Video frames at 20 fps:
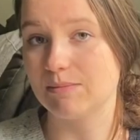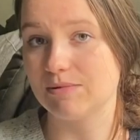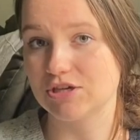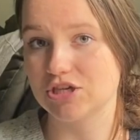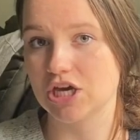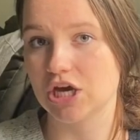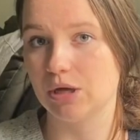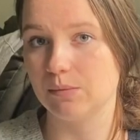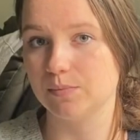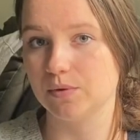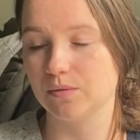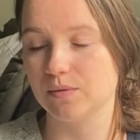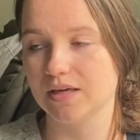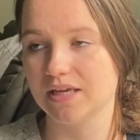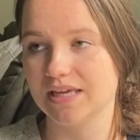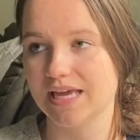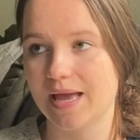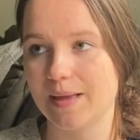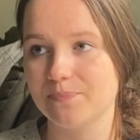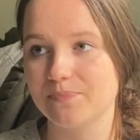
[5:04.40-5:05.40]
much help you
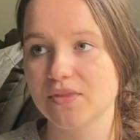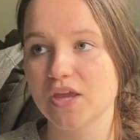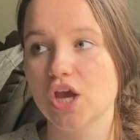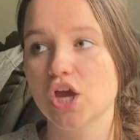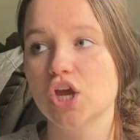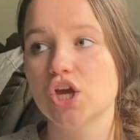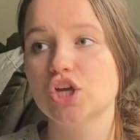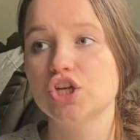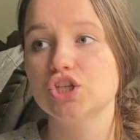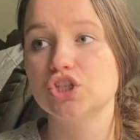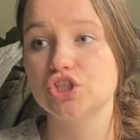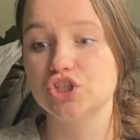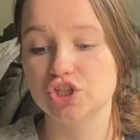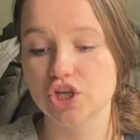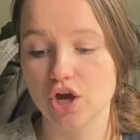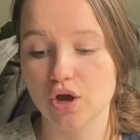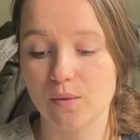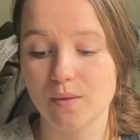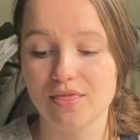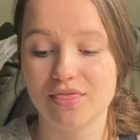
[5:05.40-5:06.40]
can get.
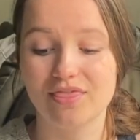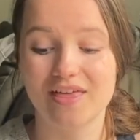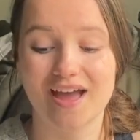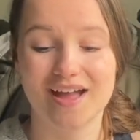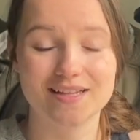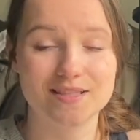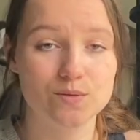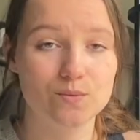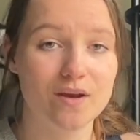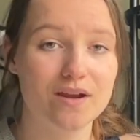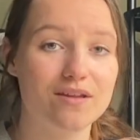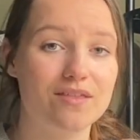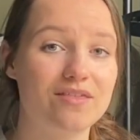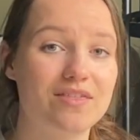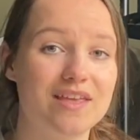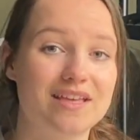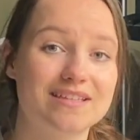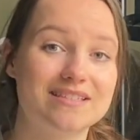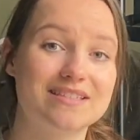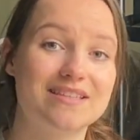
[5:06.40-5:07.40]
So that's where
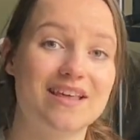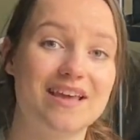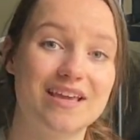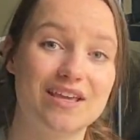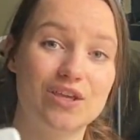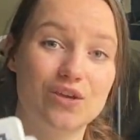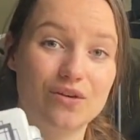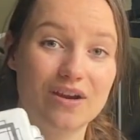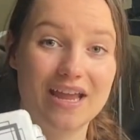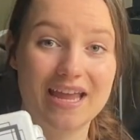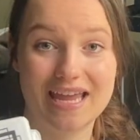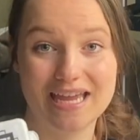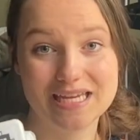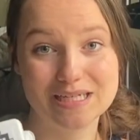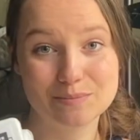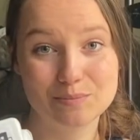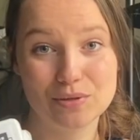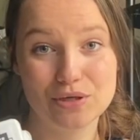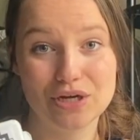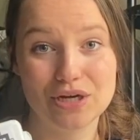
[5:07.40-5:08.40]
things like your
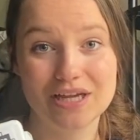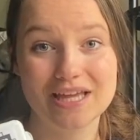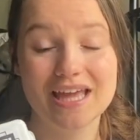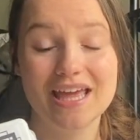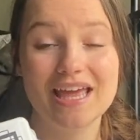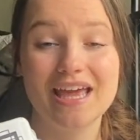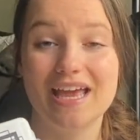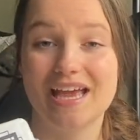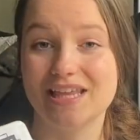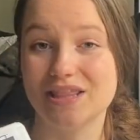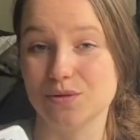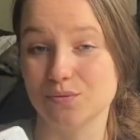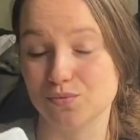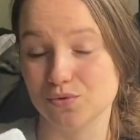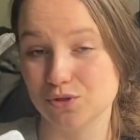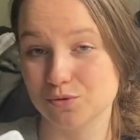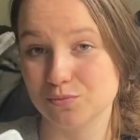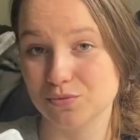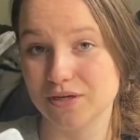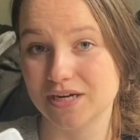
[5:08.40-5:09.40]
handbook and the
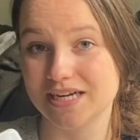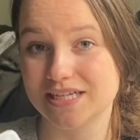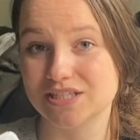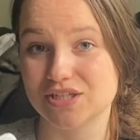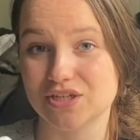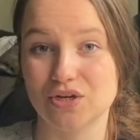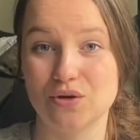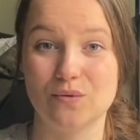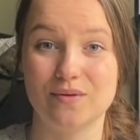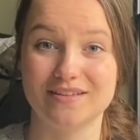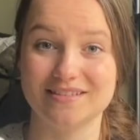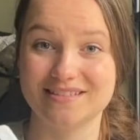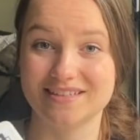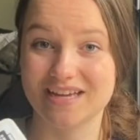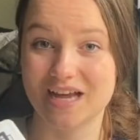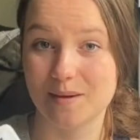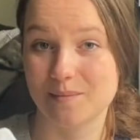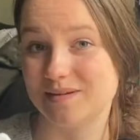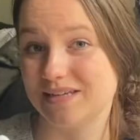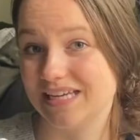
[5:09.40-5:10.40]
rubrics are going to
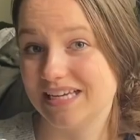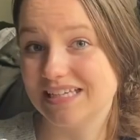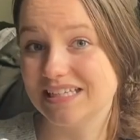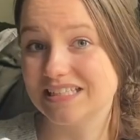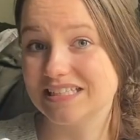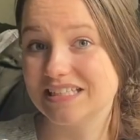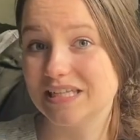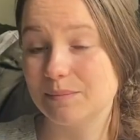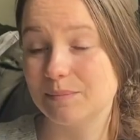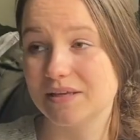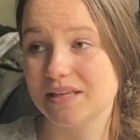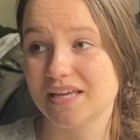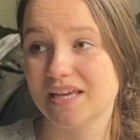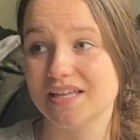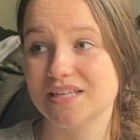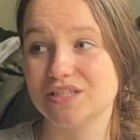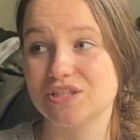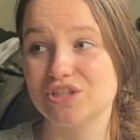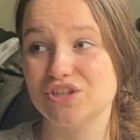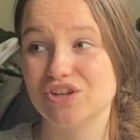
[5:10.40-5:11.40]
come in handy,
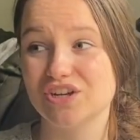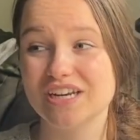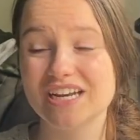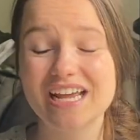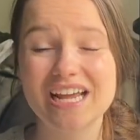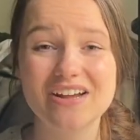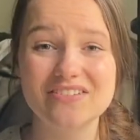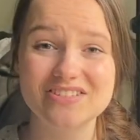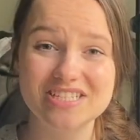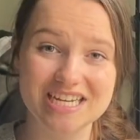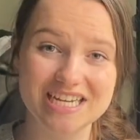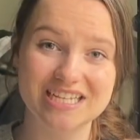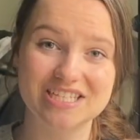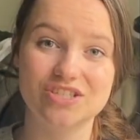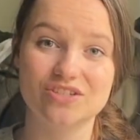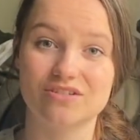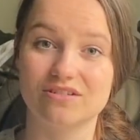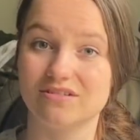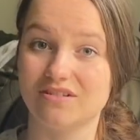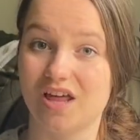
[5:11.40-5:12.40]
because you're going to have to
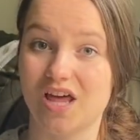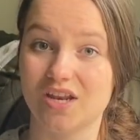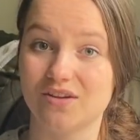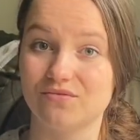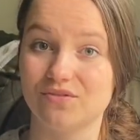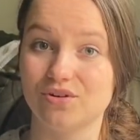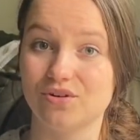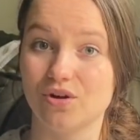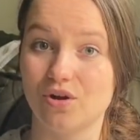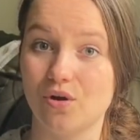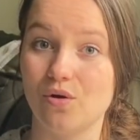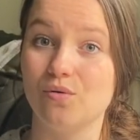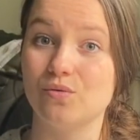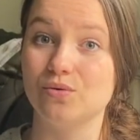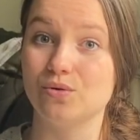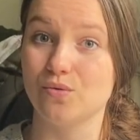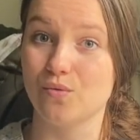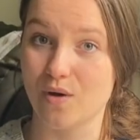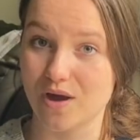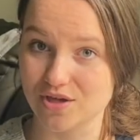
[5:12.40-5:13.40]
answer a lot of your
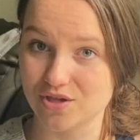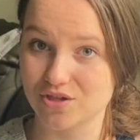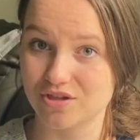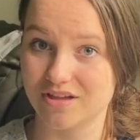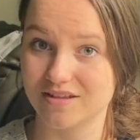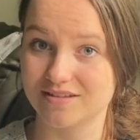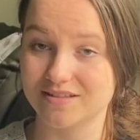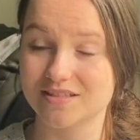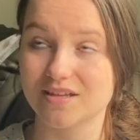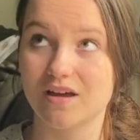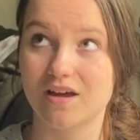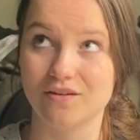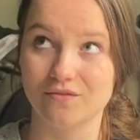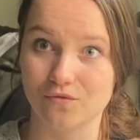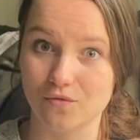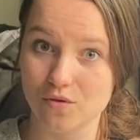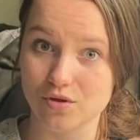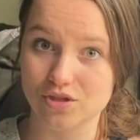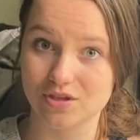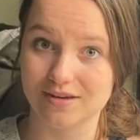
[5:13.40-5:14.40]
own questions,
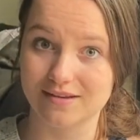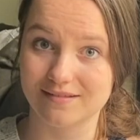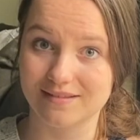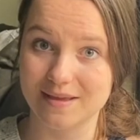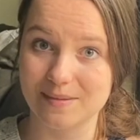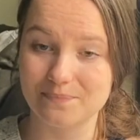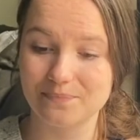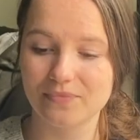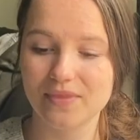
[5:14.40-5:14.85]
unfortunately.